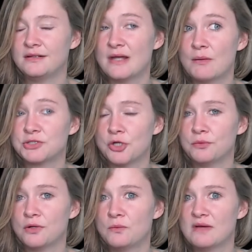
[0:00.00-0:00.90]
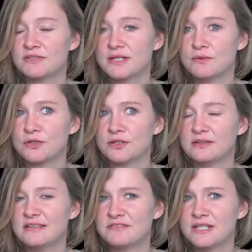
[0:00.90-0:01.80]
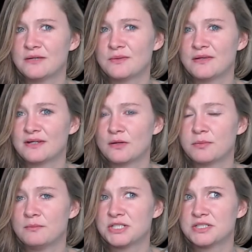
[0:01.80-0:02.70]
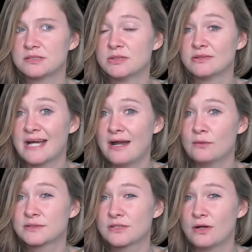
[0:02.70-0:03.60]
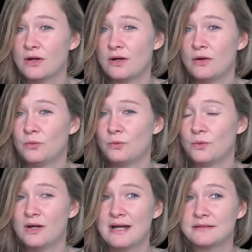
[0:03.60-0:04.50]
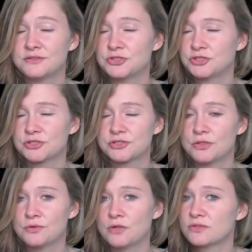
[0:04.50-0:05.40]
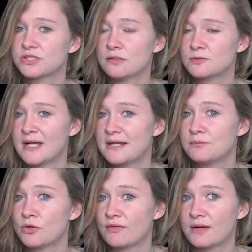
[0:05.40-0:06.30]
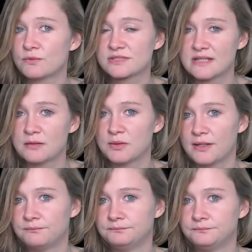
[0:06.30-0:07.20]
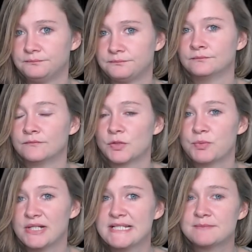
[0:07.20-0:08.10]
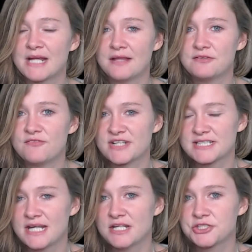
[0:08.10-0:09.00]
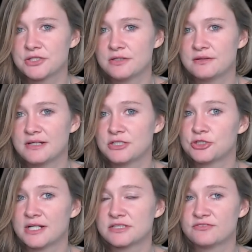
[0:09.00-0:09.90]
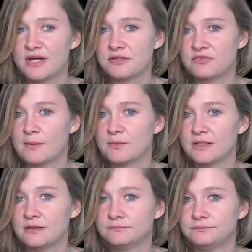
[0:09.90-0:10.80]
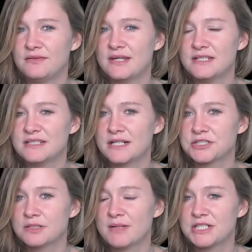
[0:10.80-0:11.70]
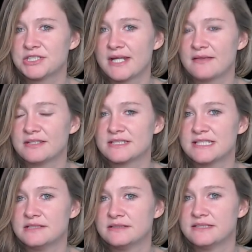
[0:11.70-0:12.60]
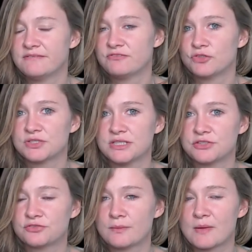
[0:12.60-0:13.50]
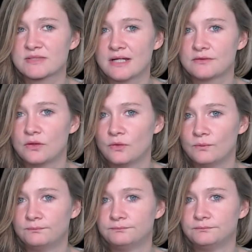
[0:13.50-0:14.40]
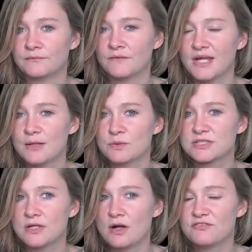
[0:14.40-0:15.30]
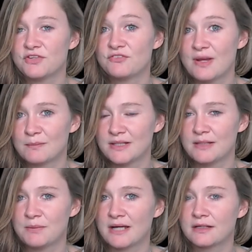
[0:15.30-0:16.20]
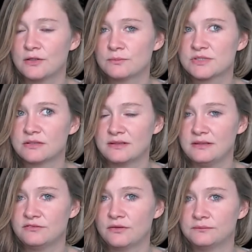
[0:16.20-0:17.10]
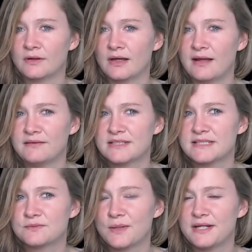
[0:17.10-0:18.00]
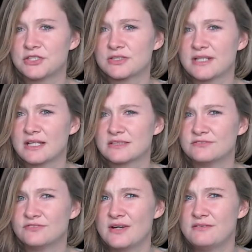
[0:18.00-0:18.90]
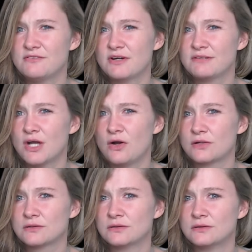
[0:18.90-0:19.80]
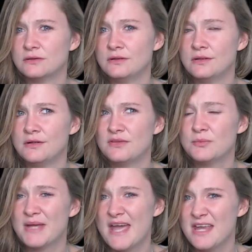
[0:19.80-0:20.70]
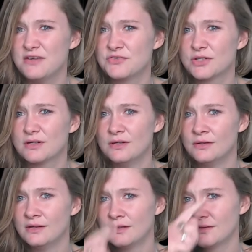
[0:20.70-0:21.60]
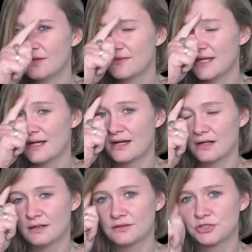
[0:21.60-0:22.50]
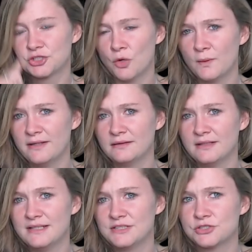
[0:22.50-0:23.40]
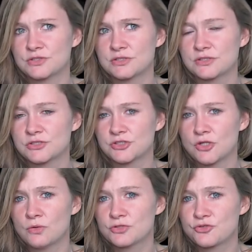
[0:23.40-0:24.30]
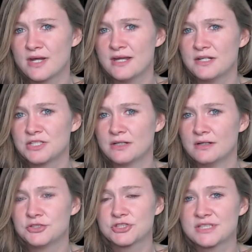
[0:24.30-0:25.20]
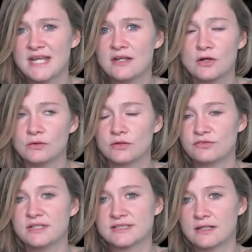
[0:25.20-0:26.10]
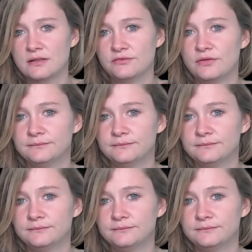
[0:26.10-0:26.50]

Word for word: Now, I don't know whether they were going to live in it while they got permission to build a house or what. I just don't know the terms behind it, but that was their plan. The police began their investigation, they tried to find the family, and they did actually manage to get this CCTV footage from outside the home. It was of the family packing up to leave, and this is when it just gets very, very odd. The behaviour that they are showing is just so strange. Just take a look for yourself.